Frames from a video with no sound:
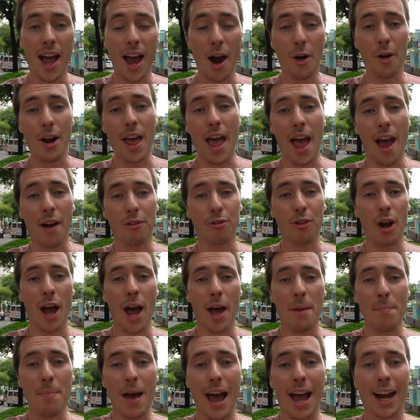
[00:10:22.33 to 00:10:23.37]
Hour and a half
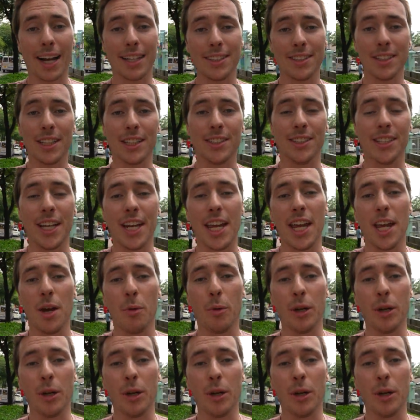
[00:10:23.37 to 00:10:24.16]
ride back into the city.